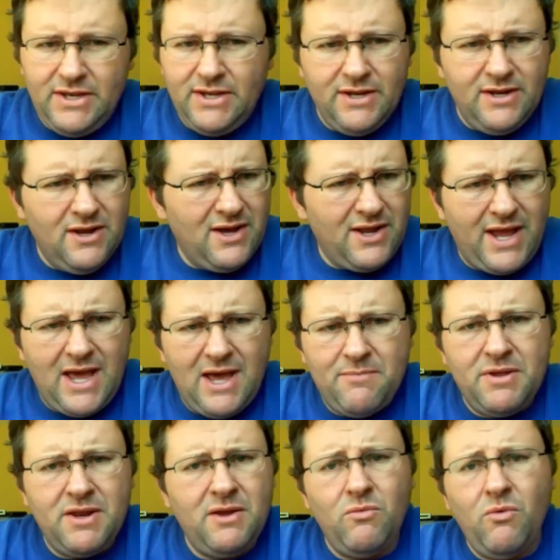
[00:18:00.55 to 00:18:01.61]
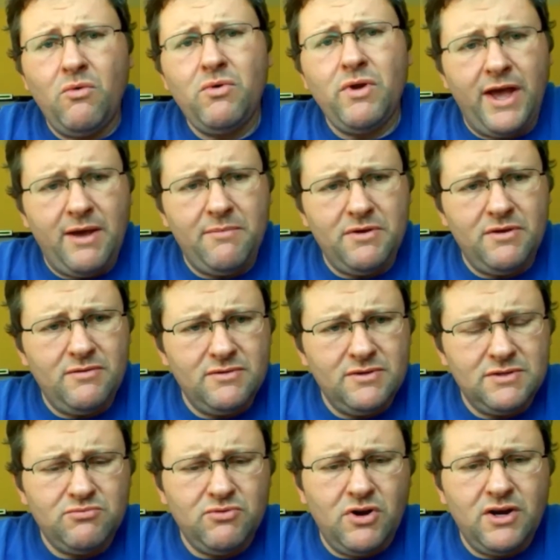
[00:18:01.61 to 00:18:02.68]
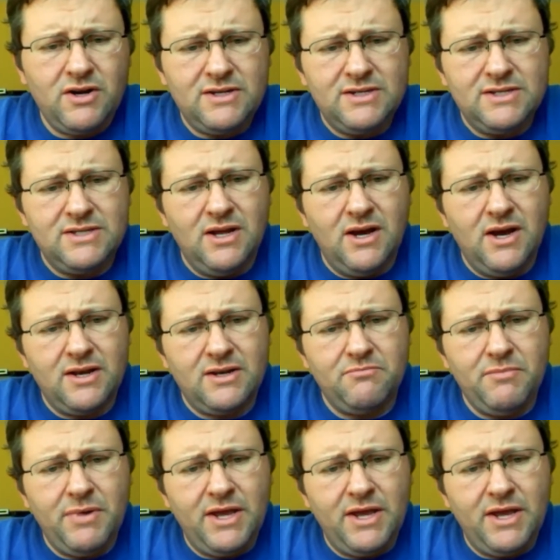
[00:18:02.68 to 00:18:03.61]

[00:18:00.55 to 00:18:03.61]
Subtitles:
It did not happen. It won't happen. This product is not